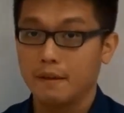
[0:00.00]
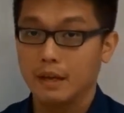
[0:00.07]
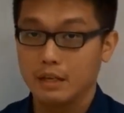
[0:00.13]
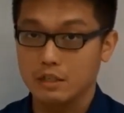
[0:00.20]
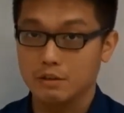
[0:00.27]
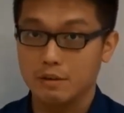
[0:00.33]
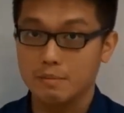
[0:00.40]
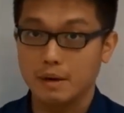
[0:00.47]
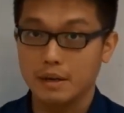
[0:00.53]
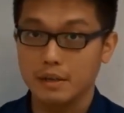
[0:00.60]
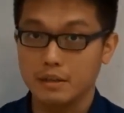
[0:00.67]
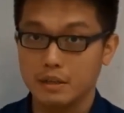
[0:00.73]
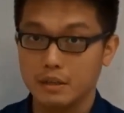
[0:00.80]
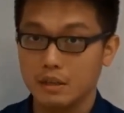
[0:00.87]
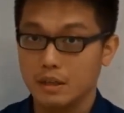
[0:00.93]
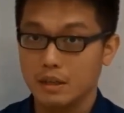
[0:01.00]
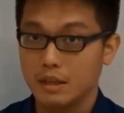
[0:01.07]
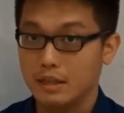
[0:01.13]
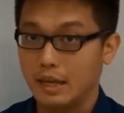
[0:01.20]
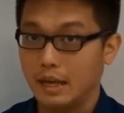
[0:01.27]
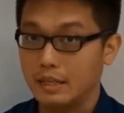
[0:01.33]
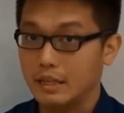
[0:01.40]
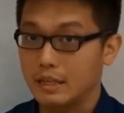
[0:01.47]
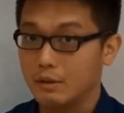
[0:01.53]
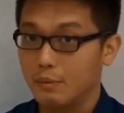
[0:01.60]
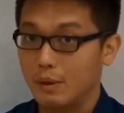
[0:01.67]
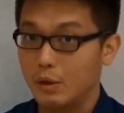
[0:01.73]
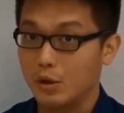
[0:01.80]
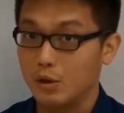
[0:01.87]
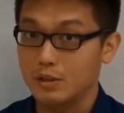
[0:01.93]
Here's a reminder that
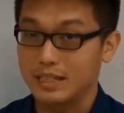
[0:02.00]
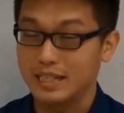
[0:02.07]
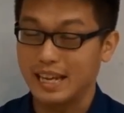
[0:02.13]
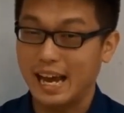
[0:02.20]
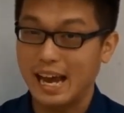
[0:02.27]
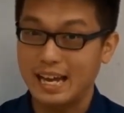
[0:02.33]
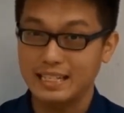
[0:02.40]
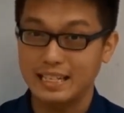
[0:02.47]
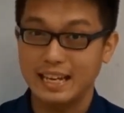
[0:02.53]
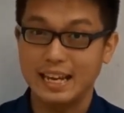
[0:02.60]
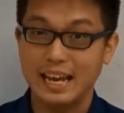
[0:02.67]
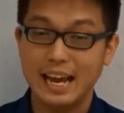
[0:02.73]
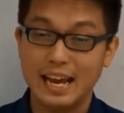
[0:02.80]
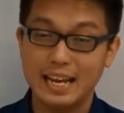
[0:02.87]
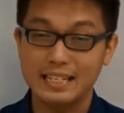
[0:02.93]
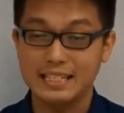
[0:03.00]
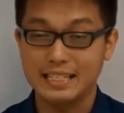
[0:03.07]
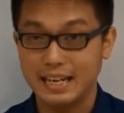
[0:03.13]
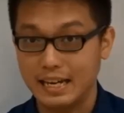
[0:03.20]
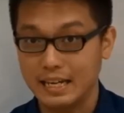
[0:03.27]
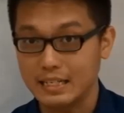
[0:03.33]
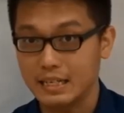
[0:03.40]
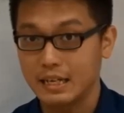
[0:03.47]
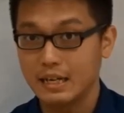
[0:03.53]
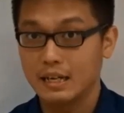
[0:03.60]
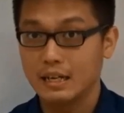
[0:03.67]
when you're using the SAS test,